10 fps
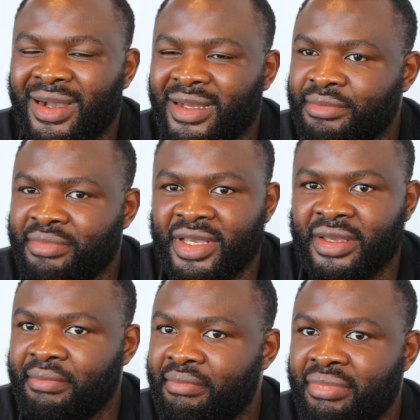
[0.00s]
That's big.
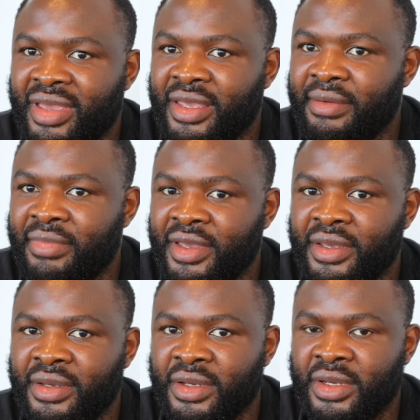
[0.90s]

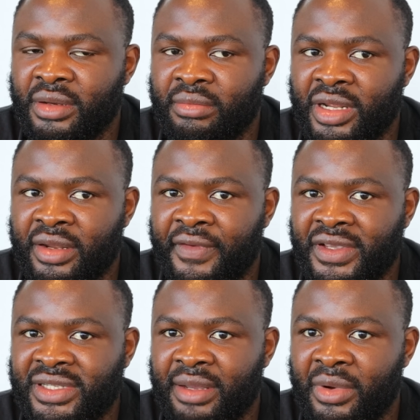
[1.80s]
But the
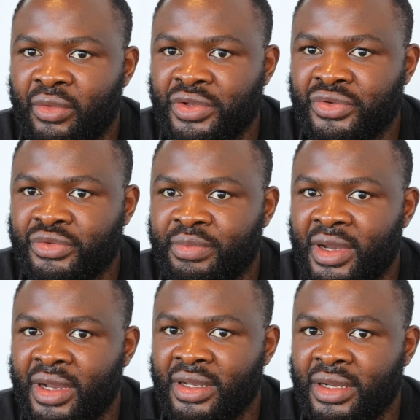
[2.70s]
first time I went to
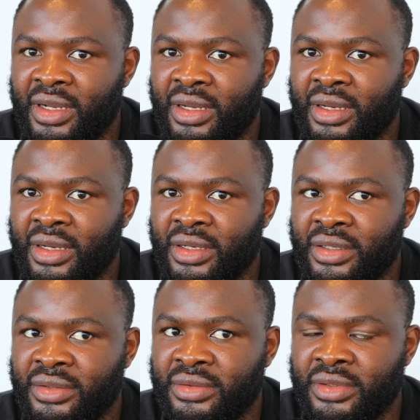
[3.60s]
spar
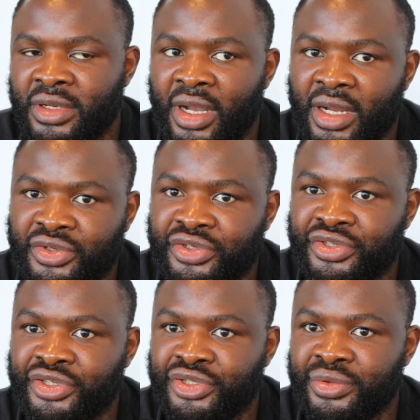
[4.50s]
Anthony
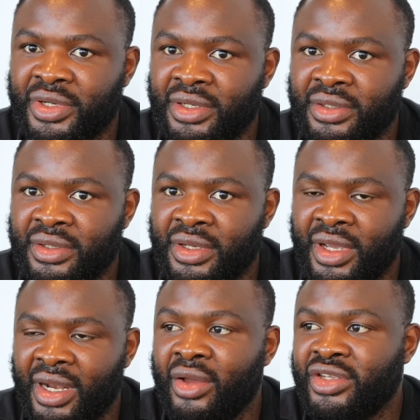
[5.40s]
Joshua,
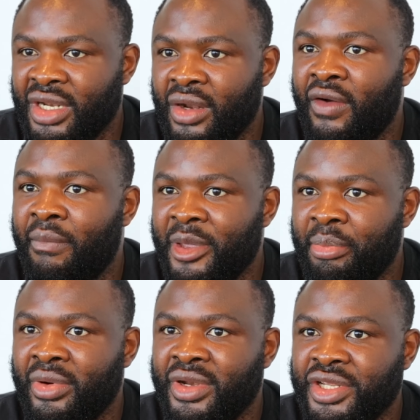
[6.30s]
there was a lot of
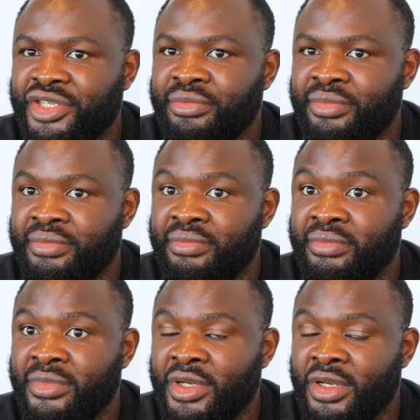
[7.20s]
people in the gym,
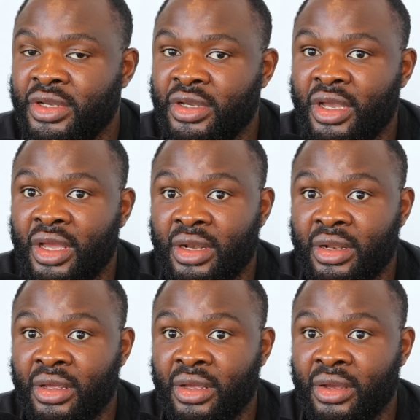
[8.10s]
and
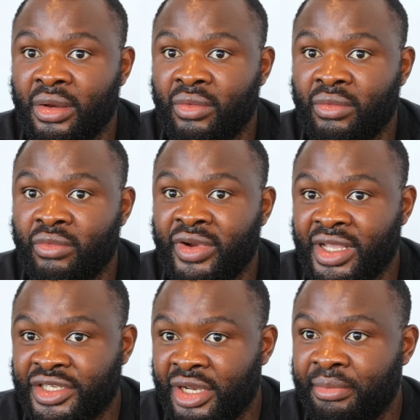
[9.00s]
when
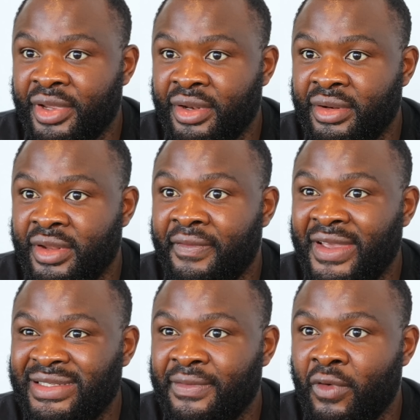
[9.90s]
I jump in the
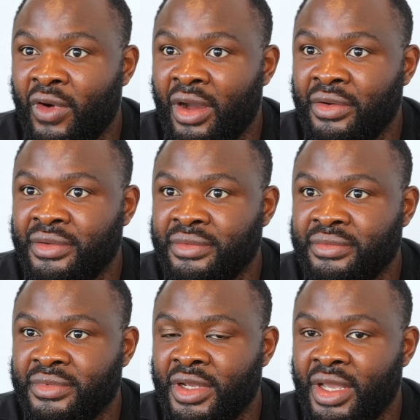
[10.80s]
first 4 rounds,
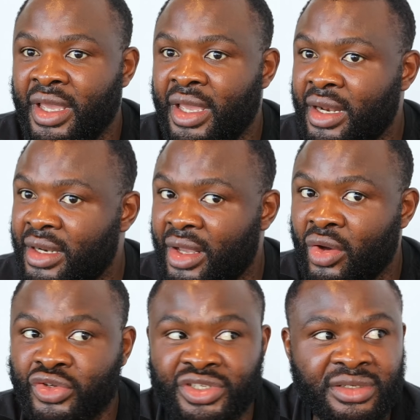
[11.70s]
and the
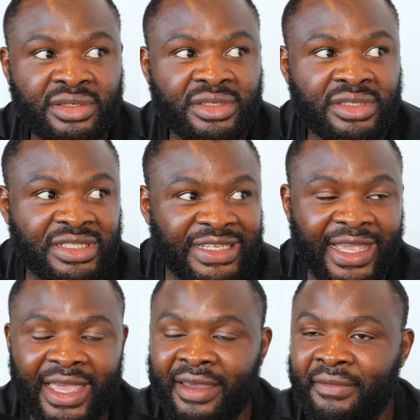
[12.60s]
coach
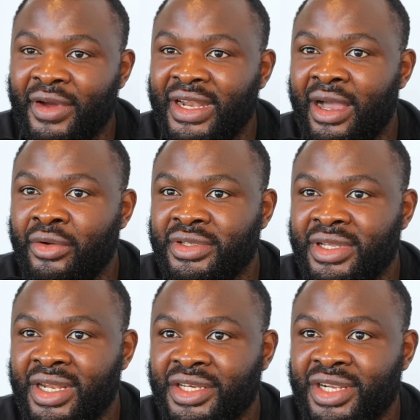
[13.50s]
take everyone out
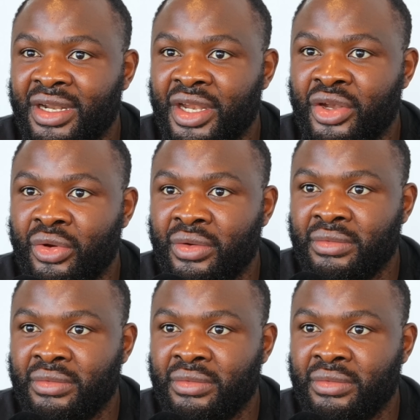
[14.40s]
and they shut the door,